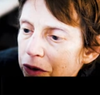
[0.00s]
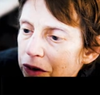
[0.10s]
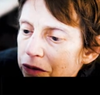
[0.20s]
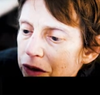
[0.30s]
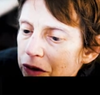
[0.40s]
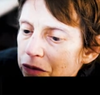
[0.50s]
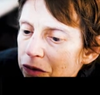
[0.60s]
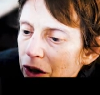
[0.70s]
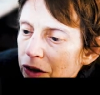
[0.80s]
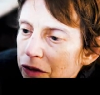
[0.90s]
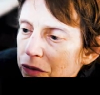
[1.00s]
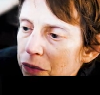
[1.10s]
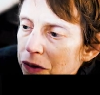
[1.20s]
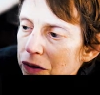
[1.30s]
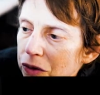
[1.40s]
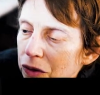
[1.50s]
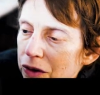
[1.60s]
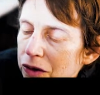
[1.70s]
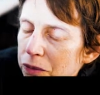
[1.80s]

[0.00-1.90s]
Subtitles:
in Rust we talked